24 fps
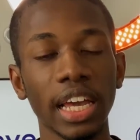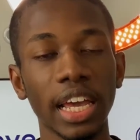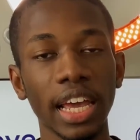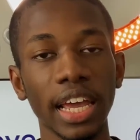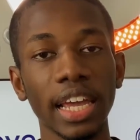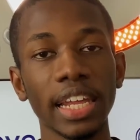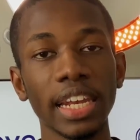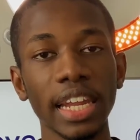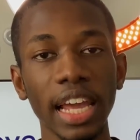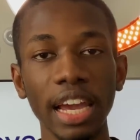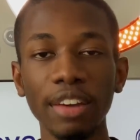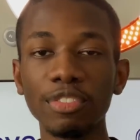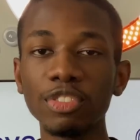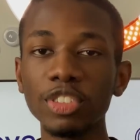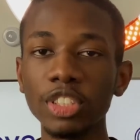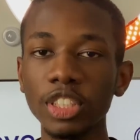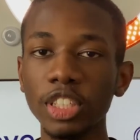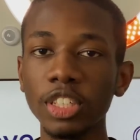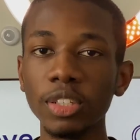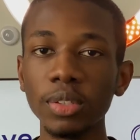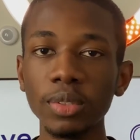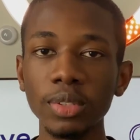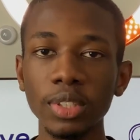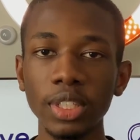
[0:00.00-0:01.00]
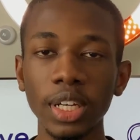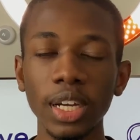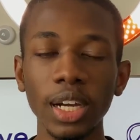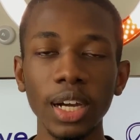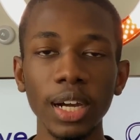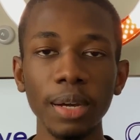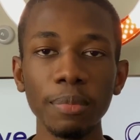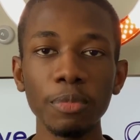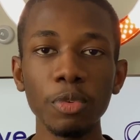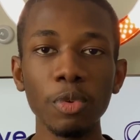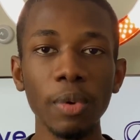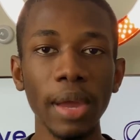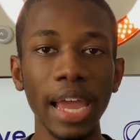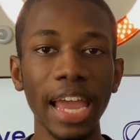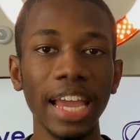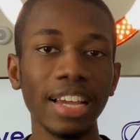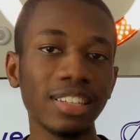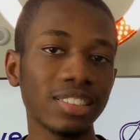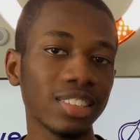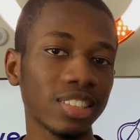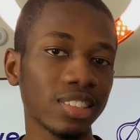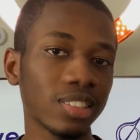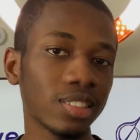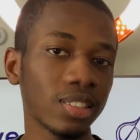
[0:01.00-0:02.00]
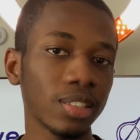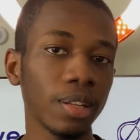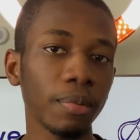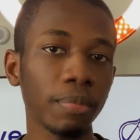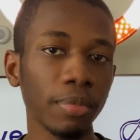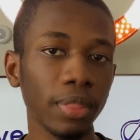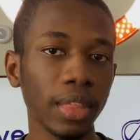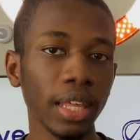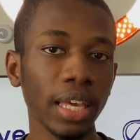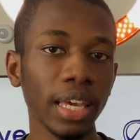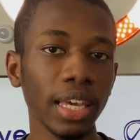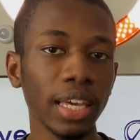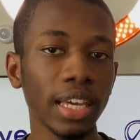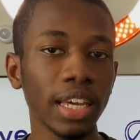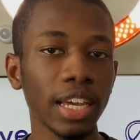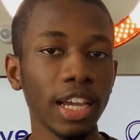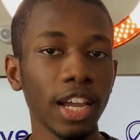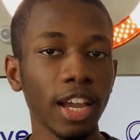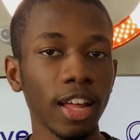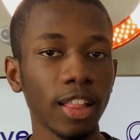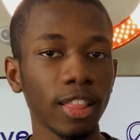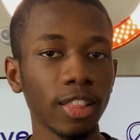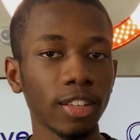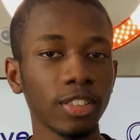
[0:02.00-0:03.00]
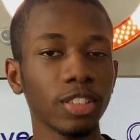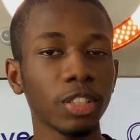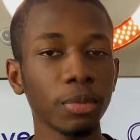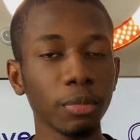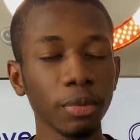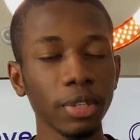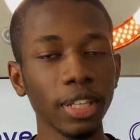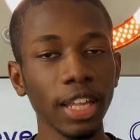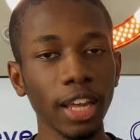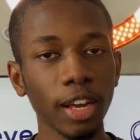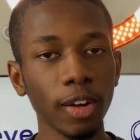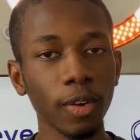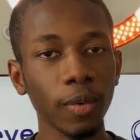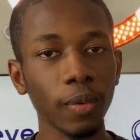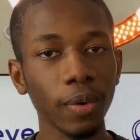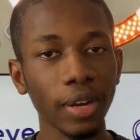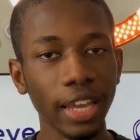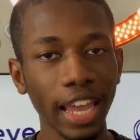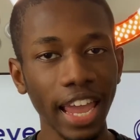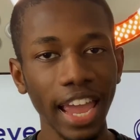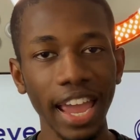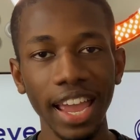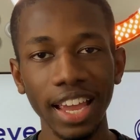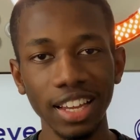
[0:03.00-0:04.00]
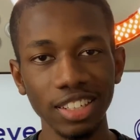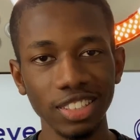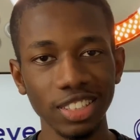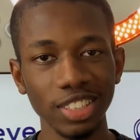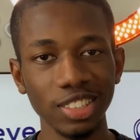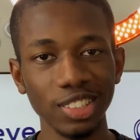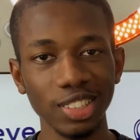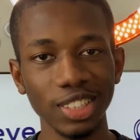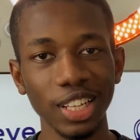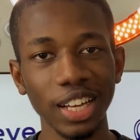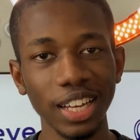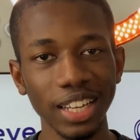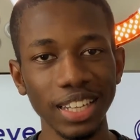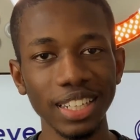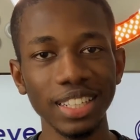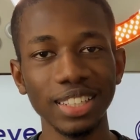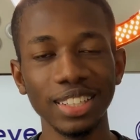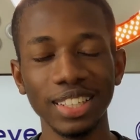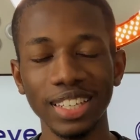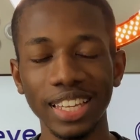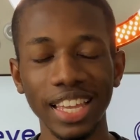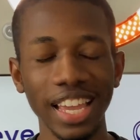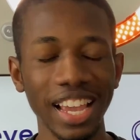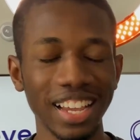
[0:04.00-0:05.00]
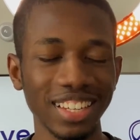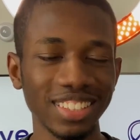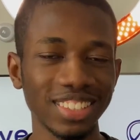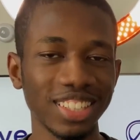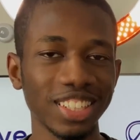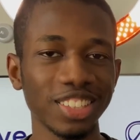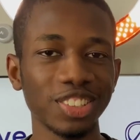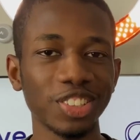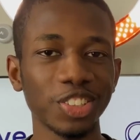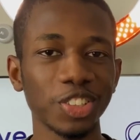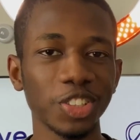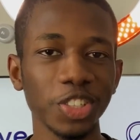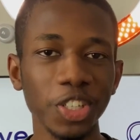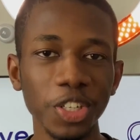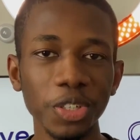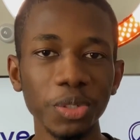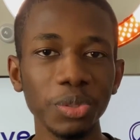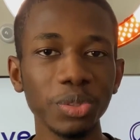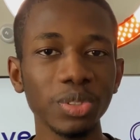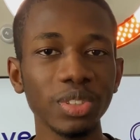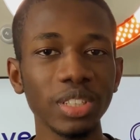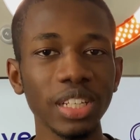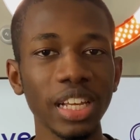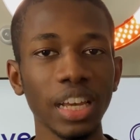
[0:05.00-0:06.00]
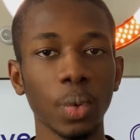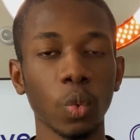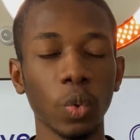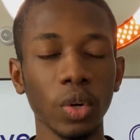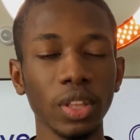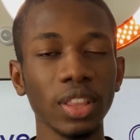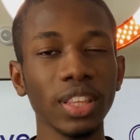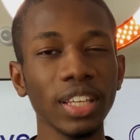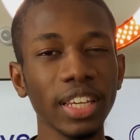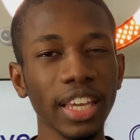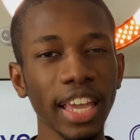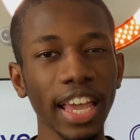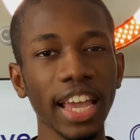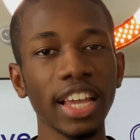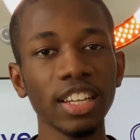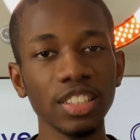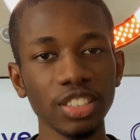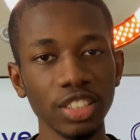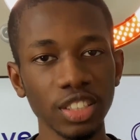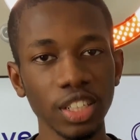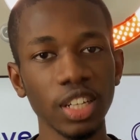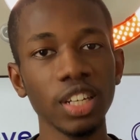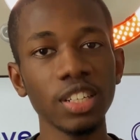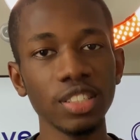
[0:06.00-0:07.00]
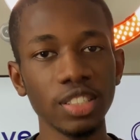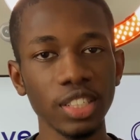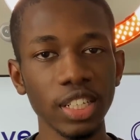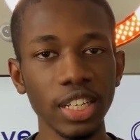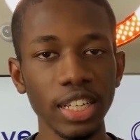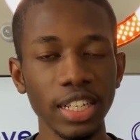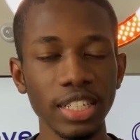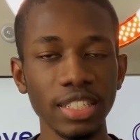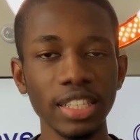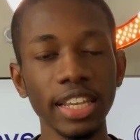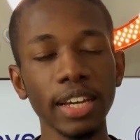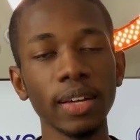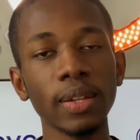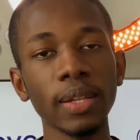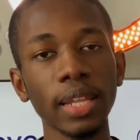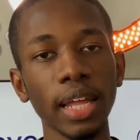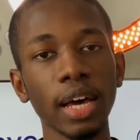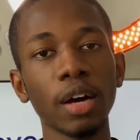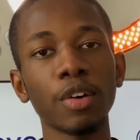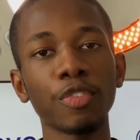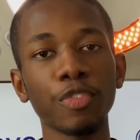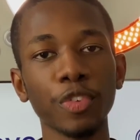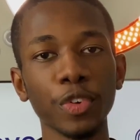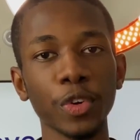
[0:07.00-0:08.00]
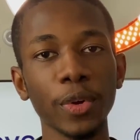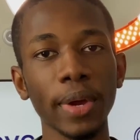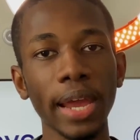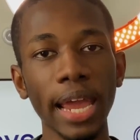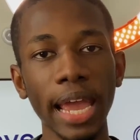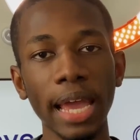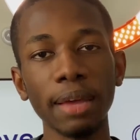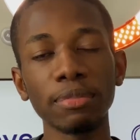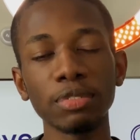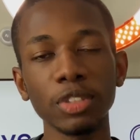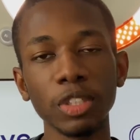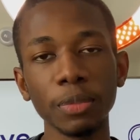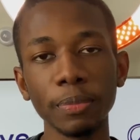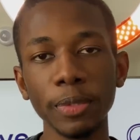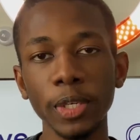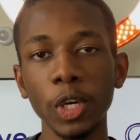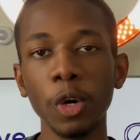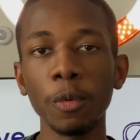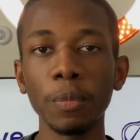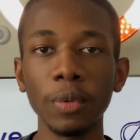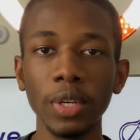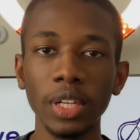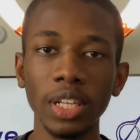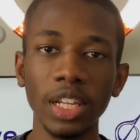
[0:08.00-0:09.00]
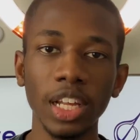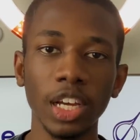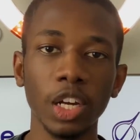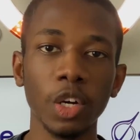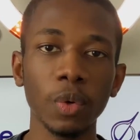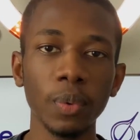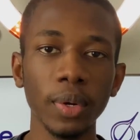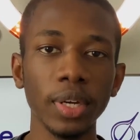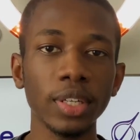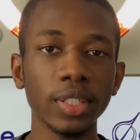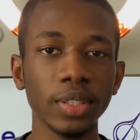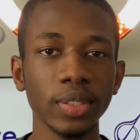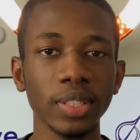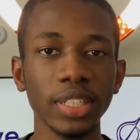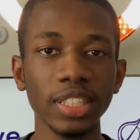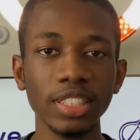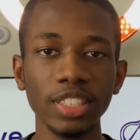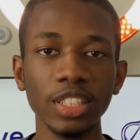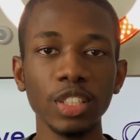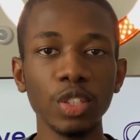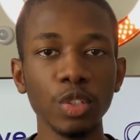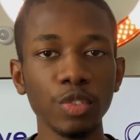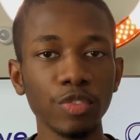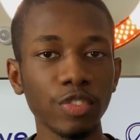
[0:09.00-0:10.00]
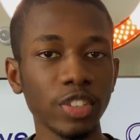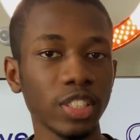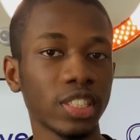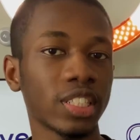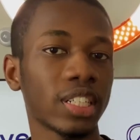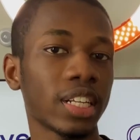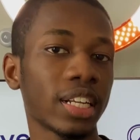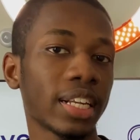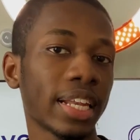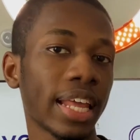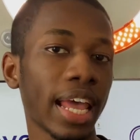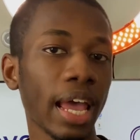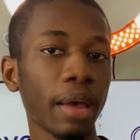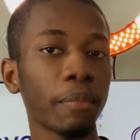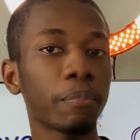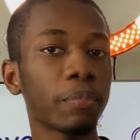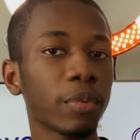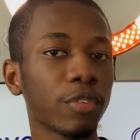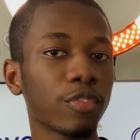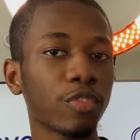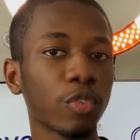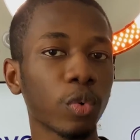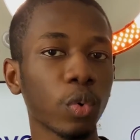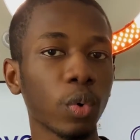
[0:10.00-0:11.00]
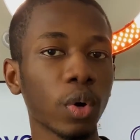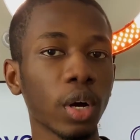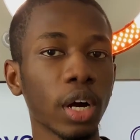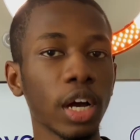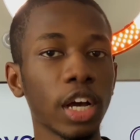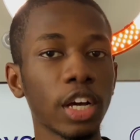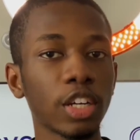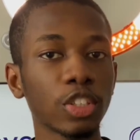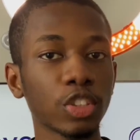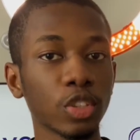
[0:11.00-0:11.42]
And every single time you access something, there's something that called cache. It's not the cache that you use. What the cache does is it allows for your apps to be open a lot quicker. Let's say you visit an app before.